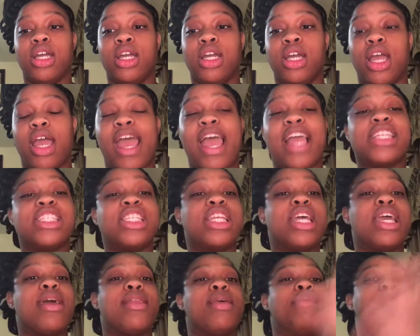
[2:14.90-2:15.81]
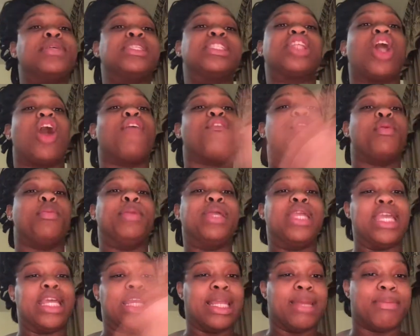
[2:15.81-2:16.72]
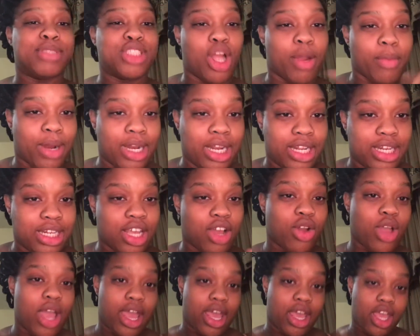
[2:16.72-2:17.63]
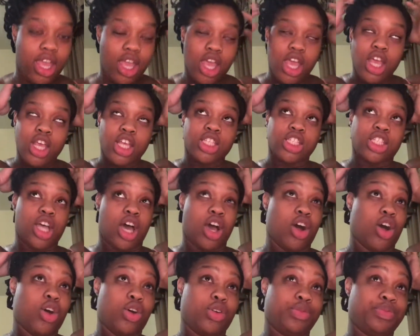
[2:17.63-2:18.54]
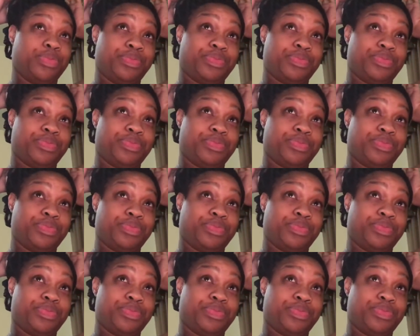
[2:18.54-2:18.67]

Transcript: Actually, let me start from the beginning. Okay. So